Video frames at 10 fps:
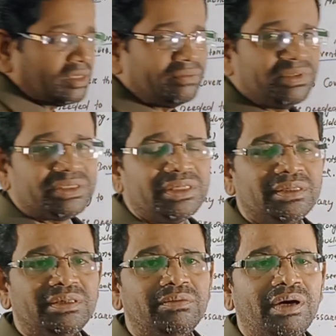
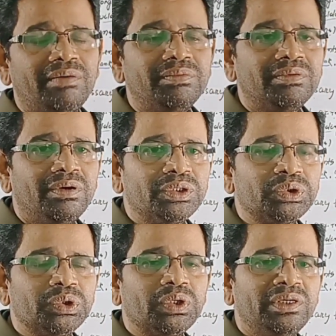extent you have to
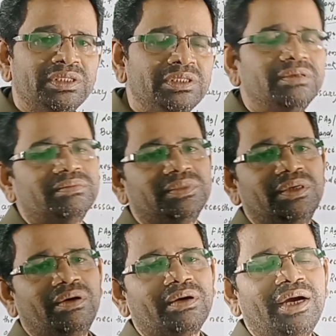also consume
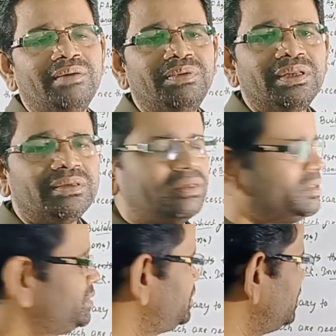or avail the
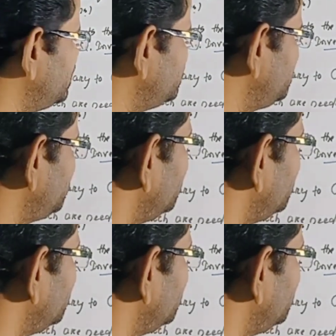CNG.